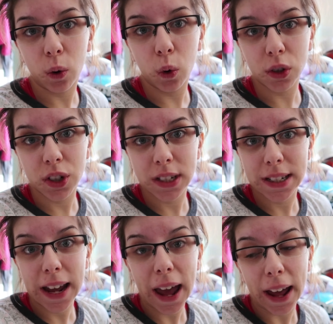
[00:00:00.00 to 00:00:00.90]

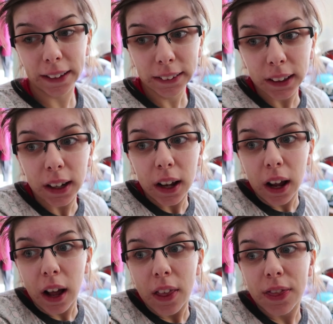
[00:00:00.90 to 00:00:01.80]
10:15.
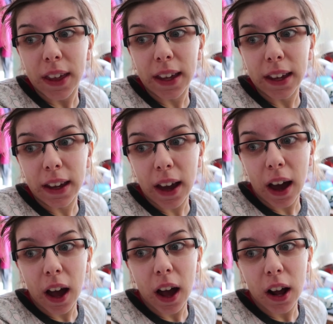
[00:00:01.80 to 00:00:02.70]
The
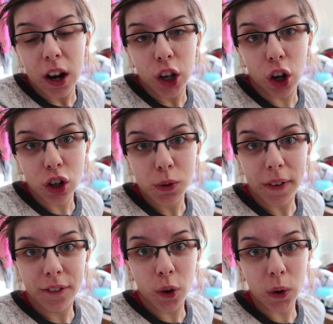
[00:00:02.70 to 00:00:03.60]
clocks
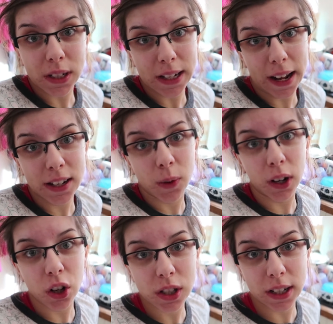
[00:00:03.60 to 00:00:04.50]
went forward today, so I
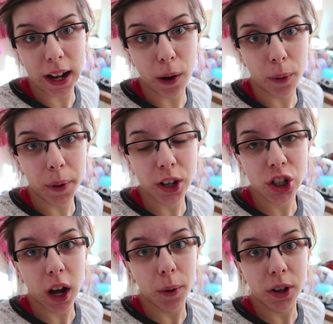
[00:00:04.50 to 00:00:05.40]
lost an hour,
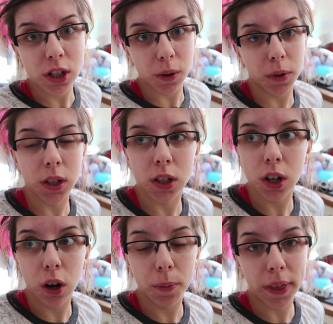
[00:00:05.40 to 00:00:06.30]
which I wish someone had
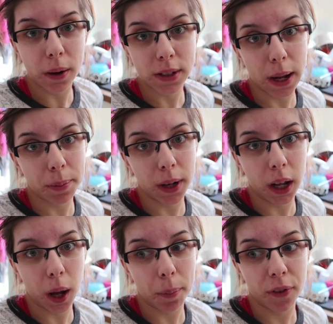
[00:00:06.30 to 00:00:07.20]
told me that was
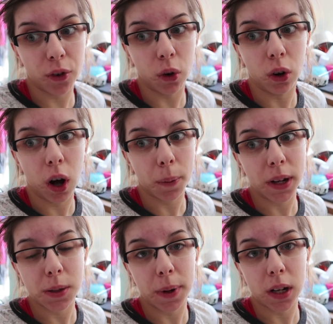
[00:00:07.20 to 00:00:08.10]
happening before I
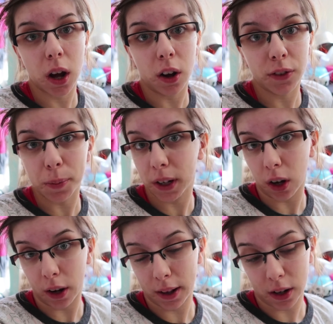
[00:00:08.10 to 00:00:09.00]
went to bed after
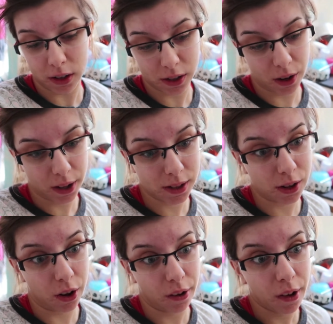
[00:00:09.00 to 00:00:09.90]
midnight last night. So